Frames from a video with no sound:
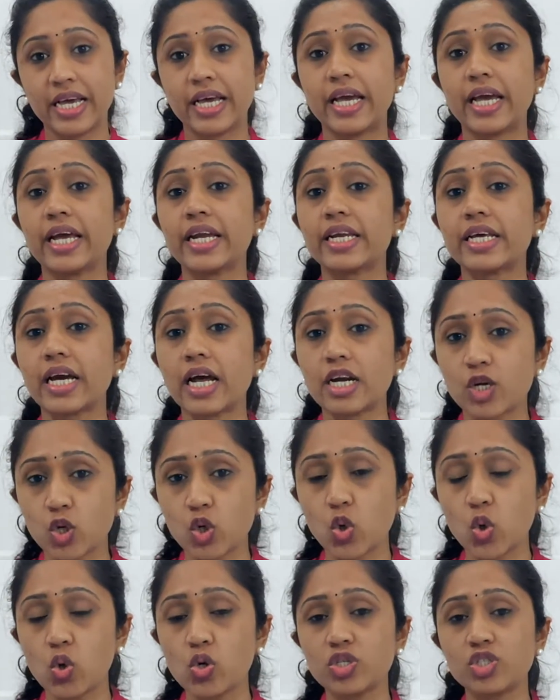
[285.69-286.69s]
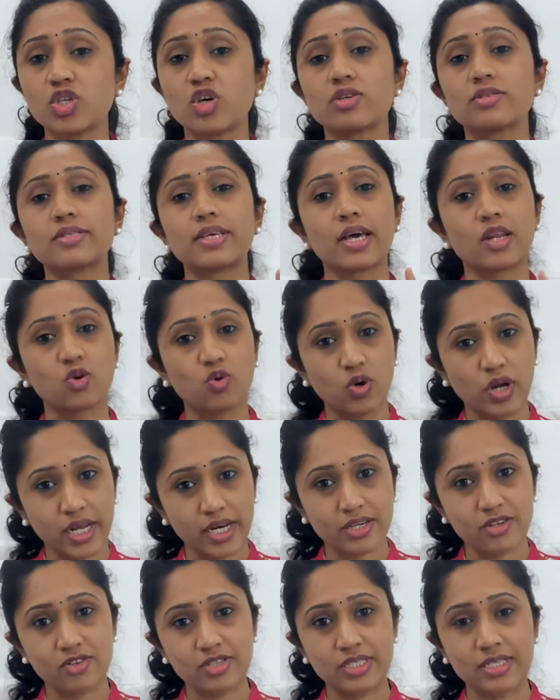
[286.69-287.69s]
It controls your
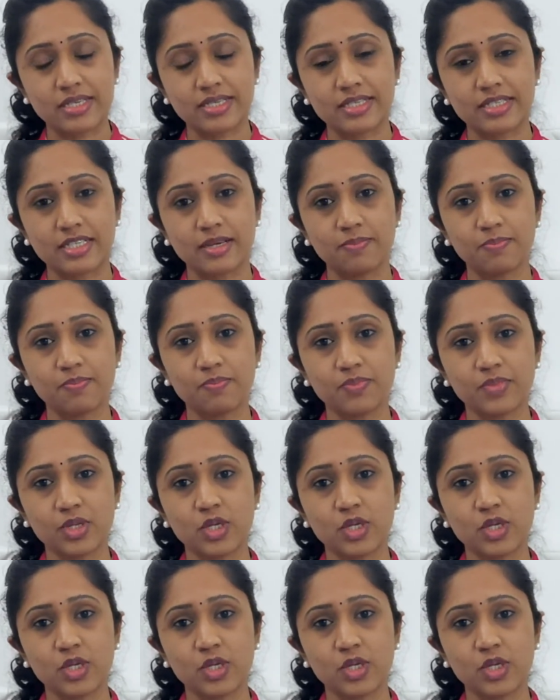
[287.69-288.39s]
circulatory system,